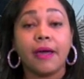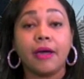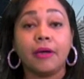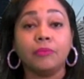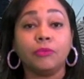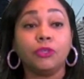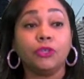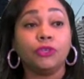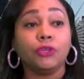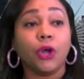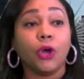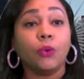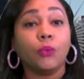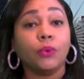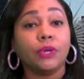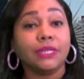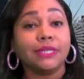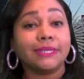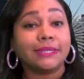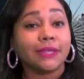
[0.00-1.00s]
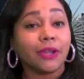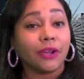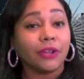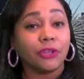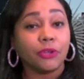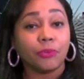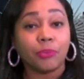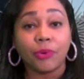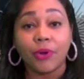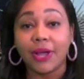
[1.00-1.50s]
You don't want to
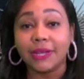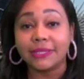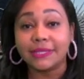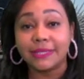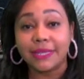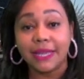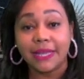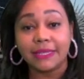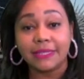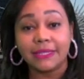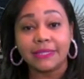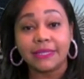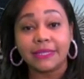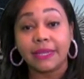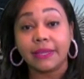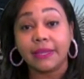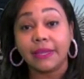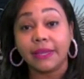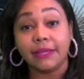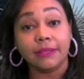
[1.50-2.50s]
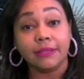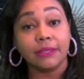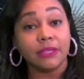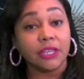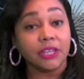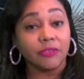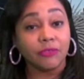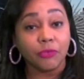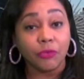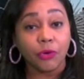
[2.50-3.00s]
start your process in
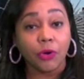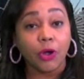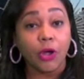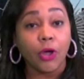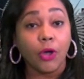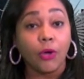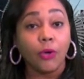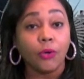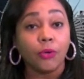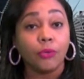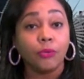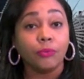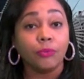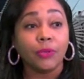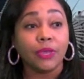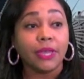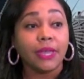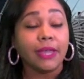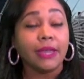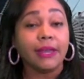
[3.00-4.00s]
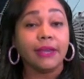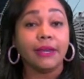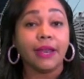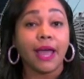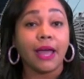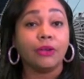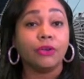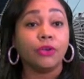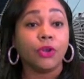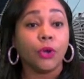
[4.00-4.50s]
looking for a home and
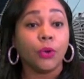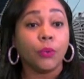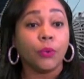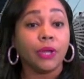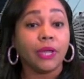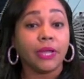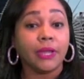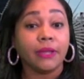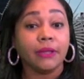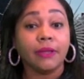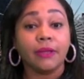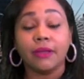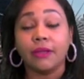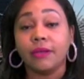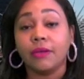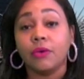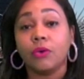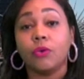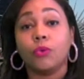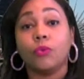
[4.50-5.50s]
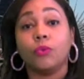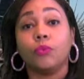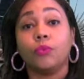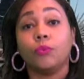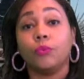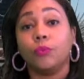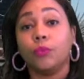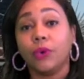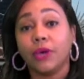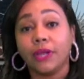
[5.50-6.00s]
not knowing
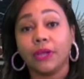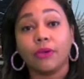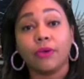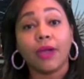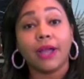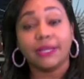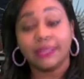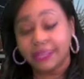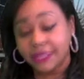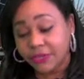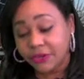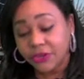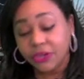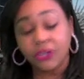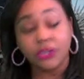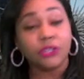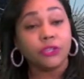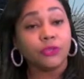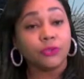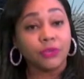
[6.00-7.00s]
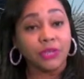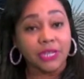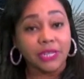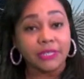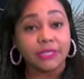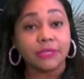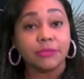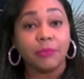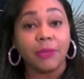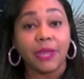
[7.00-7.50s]
what criteria you
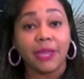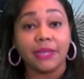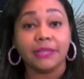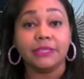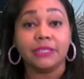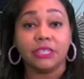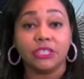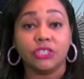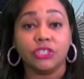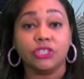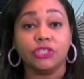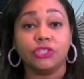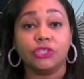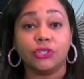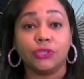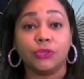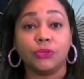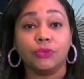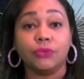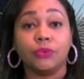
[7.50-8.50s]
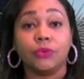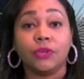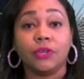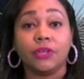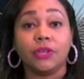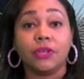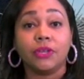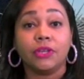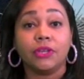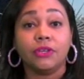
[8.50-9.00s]
need to pay attention to.
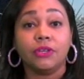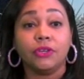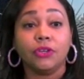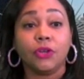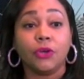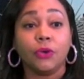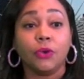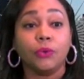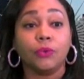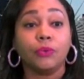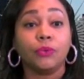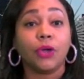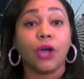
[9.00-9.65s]
You know,